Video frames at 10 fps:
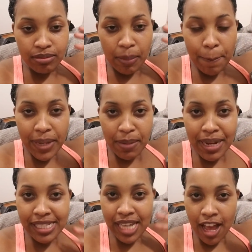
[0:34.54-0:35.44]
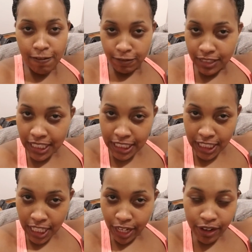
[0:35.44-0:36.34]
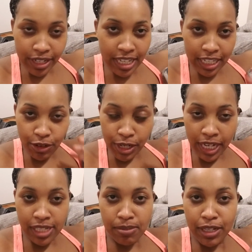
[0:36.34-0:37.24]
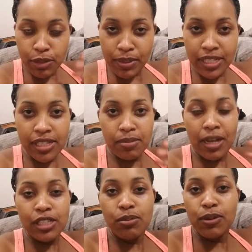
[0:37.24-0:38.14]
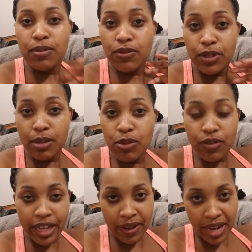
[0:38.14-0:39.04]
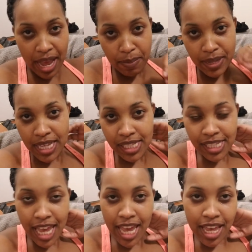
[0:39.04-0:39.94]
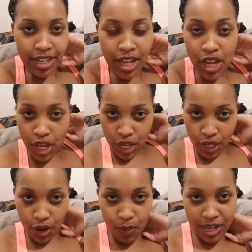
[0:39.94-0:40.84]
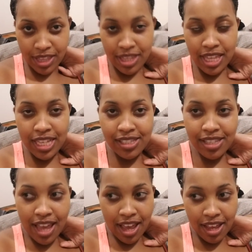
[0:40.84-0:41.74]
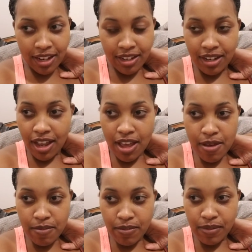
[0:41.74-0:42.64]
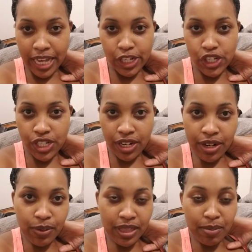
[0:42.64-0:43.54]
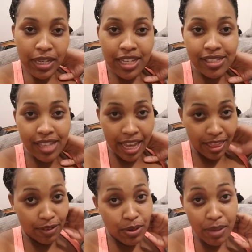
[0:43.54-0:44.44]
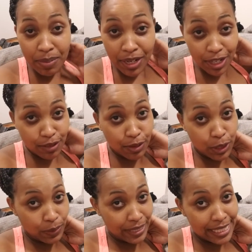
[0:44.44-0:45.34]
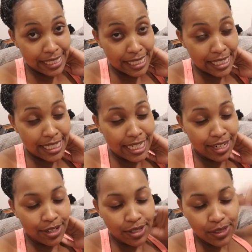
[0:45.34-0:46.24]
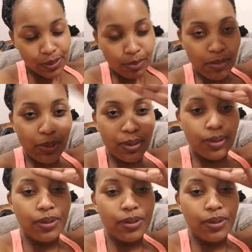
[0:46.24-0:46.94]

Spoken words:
minimize conflict there and like create as much peace as possible before the moving out happens. And one of the things that I shared with him, because I lived with my parents for 26 good years. Woo!